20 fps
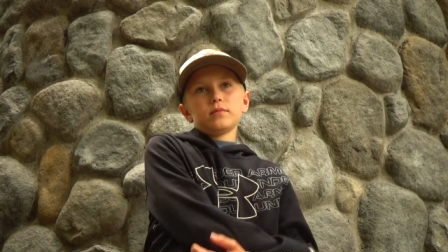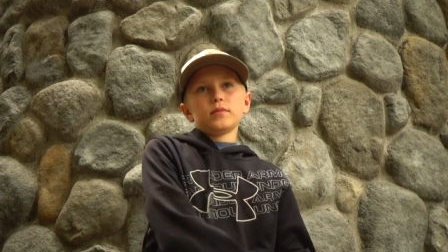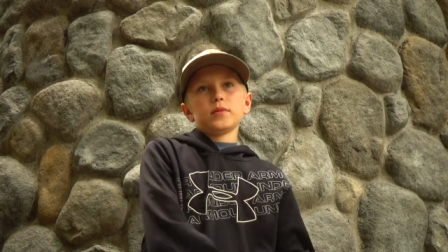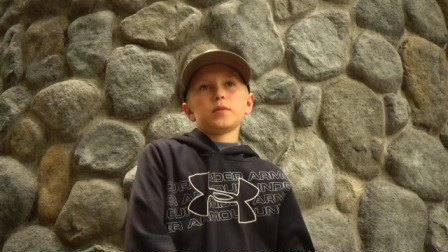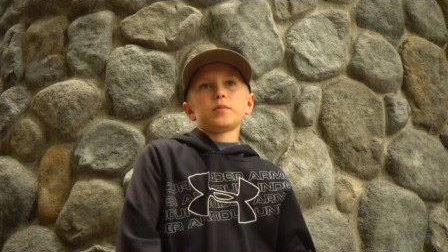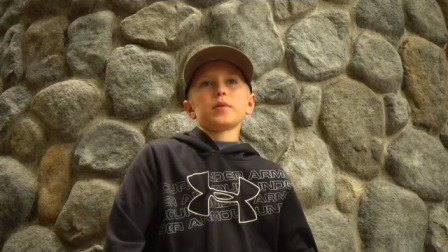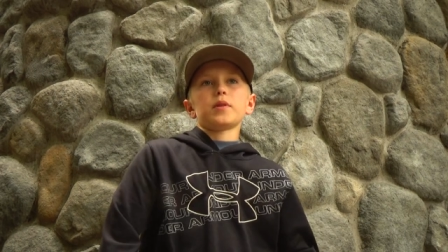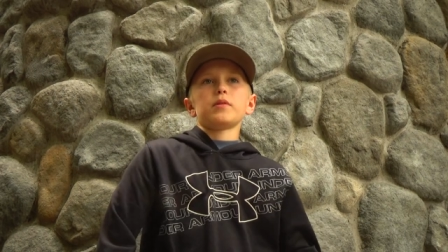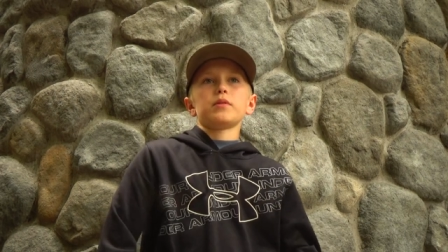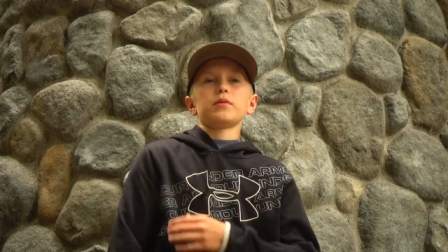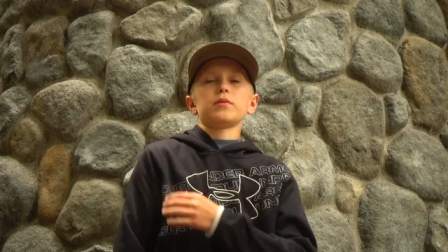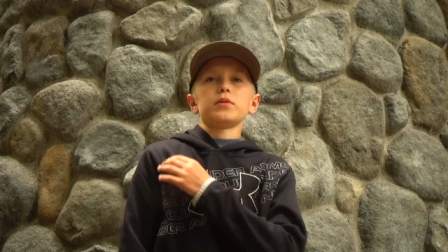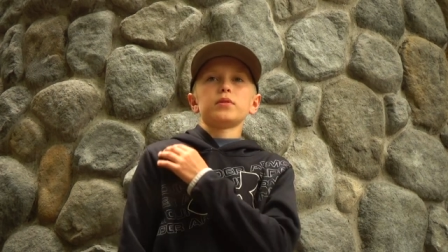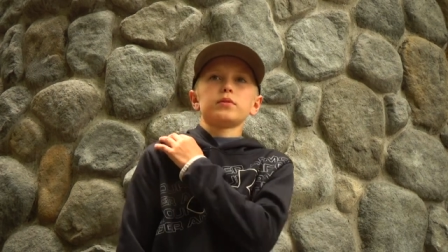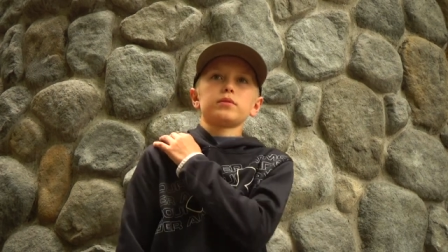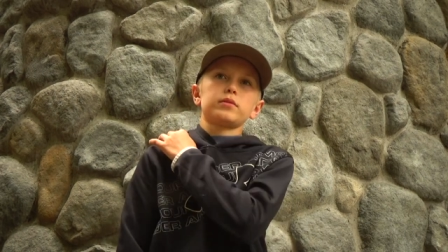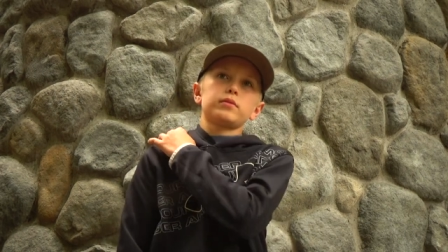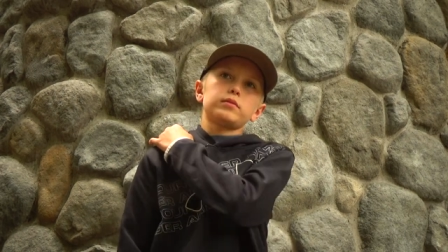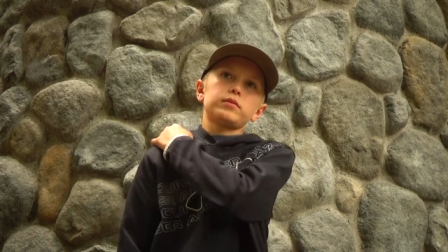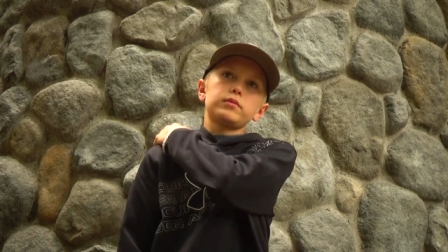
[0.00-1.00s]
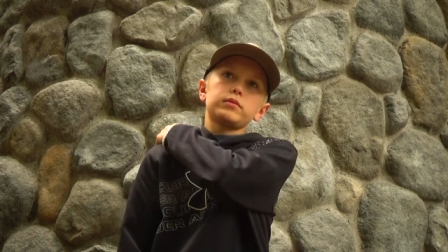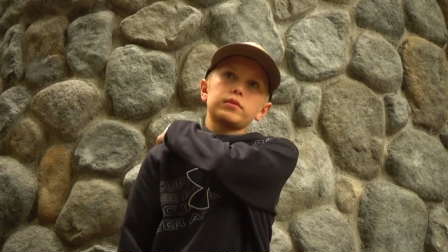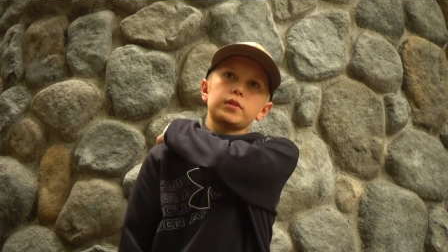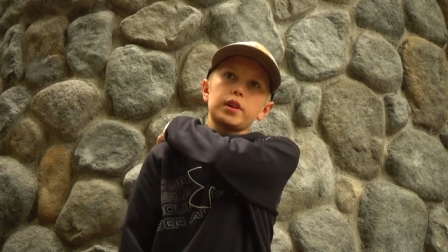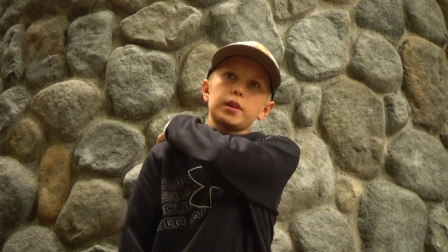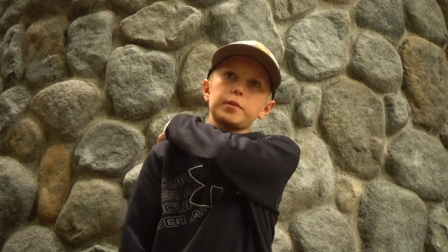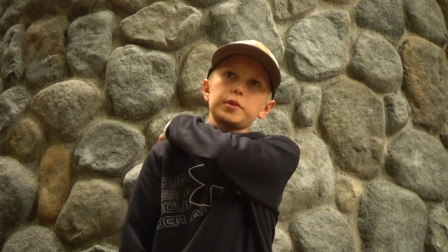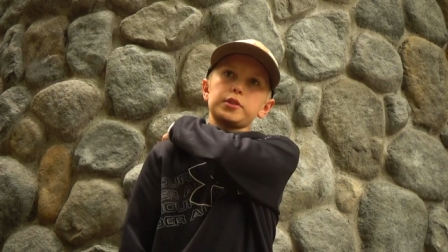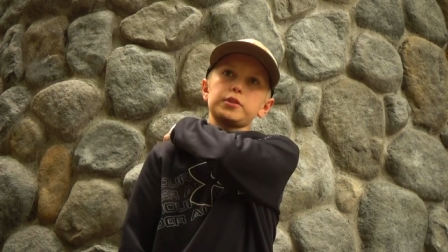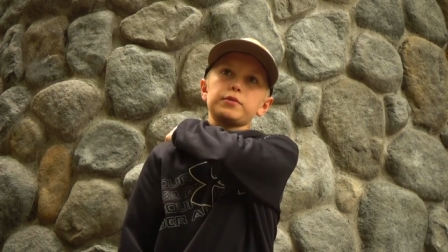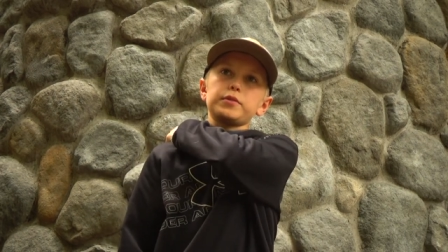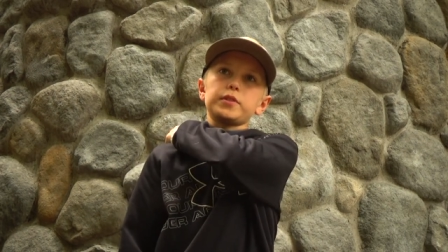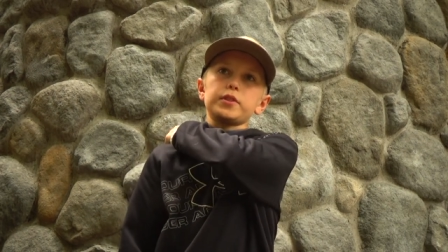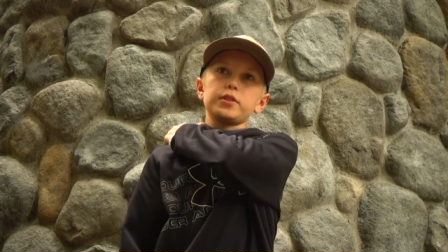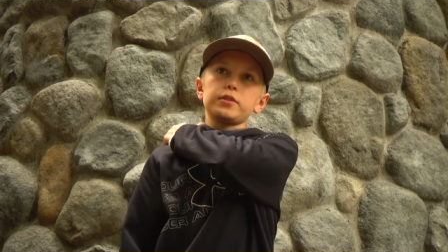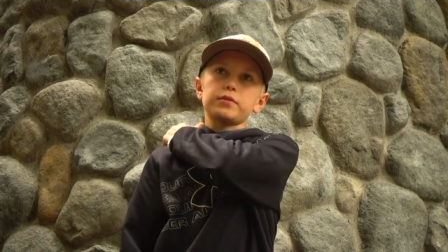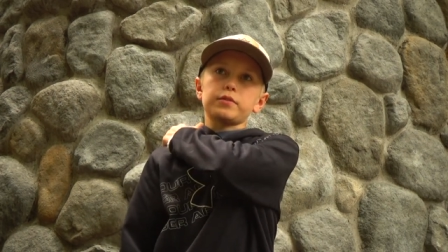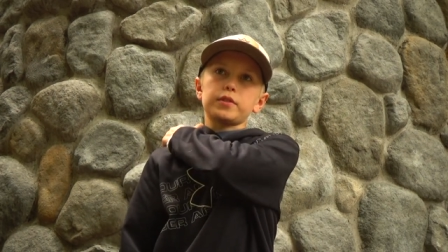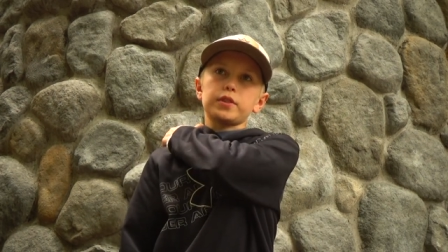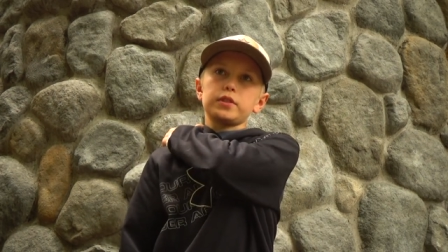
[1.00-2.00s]
they probably won't care much for
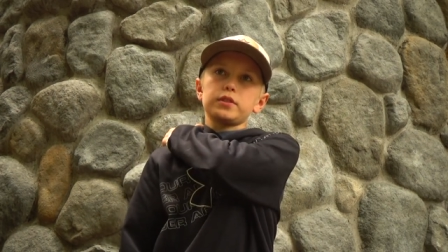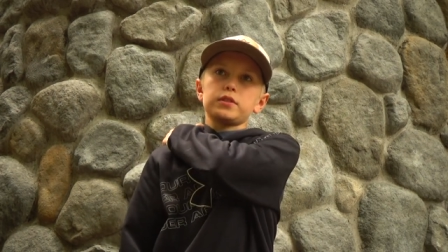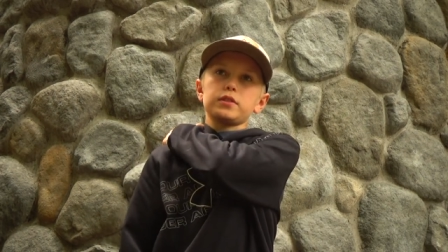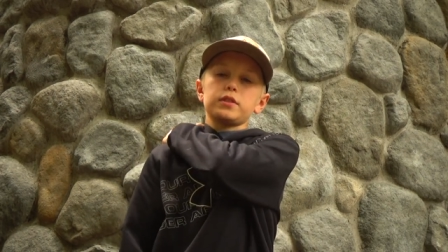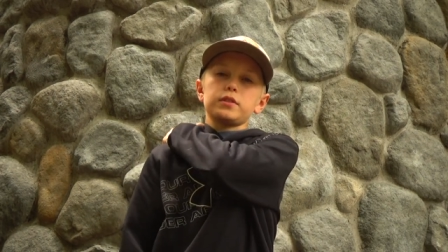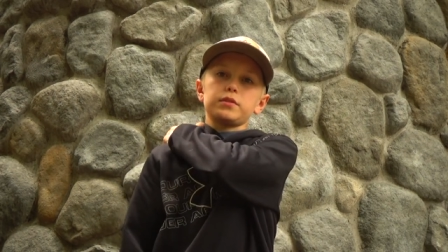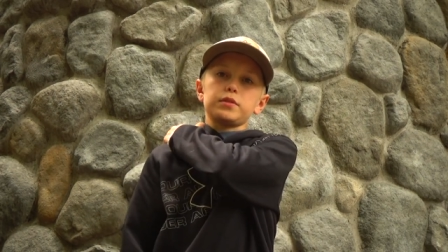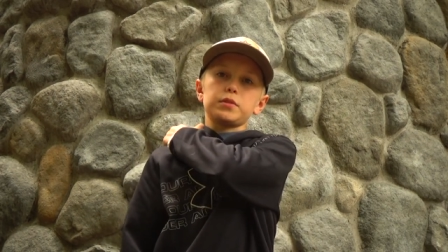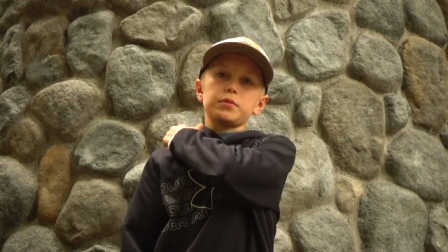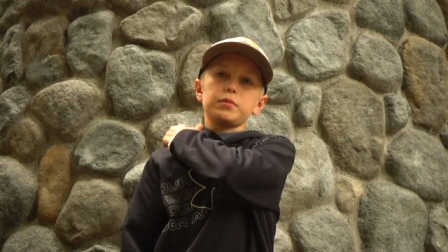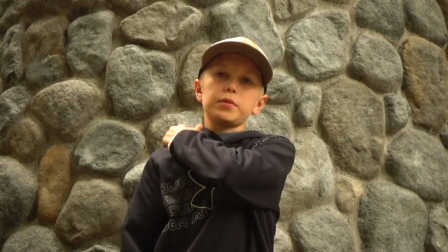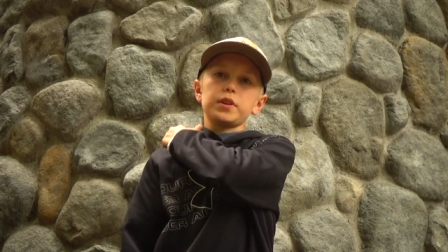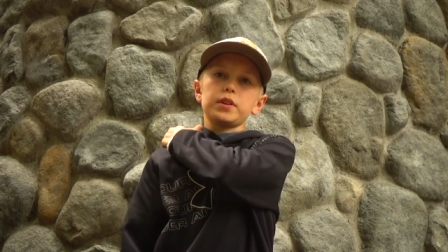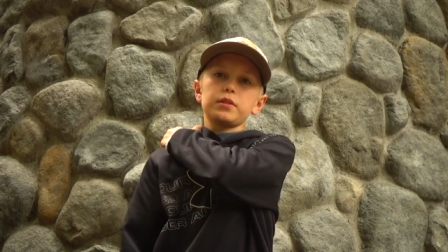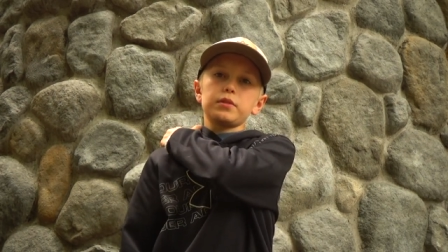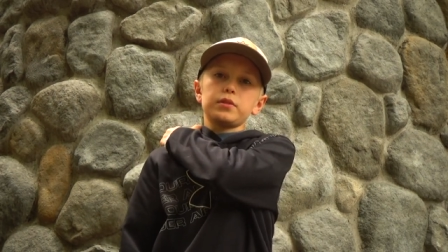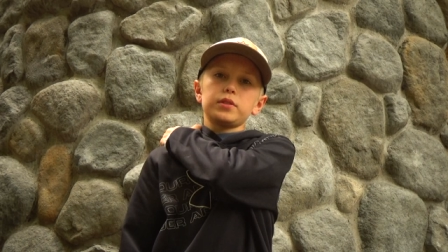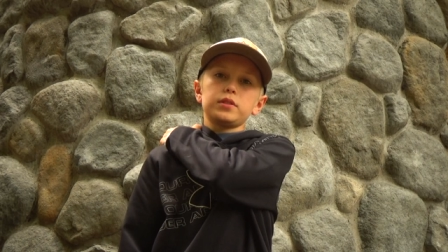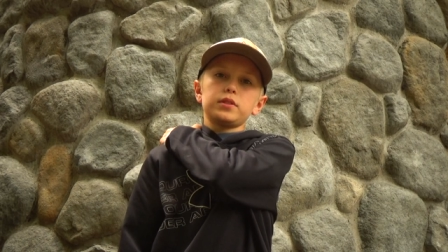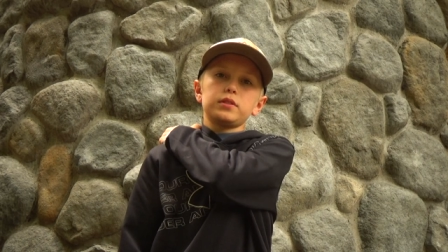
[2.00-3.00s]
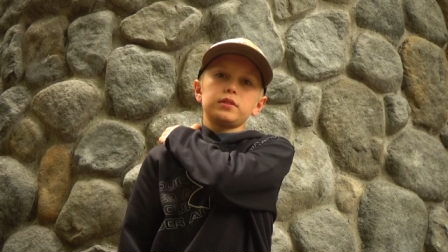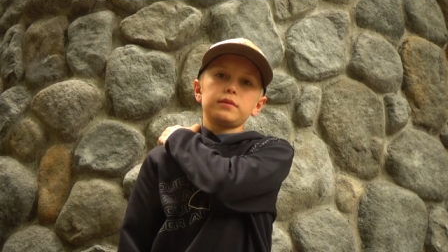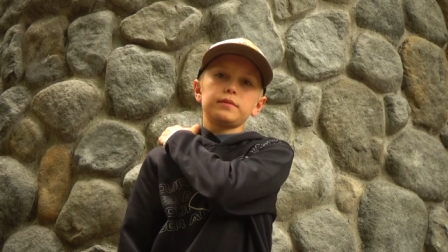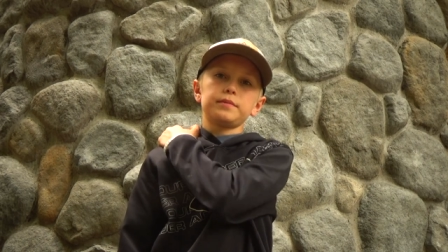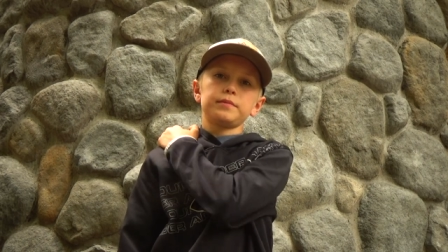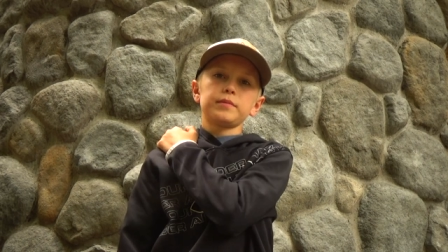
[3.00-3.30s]
Nerf gun stuff, some of my other ones.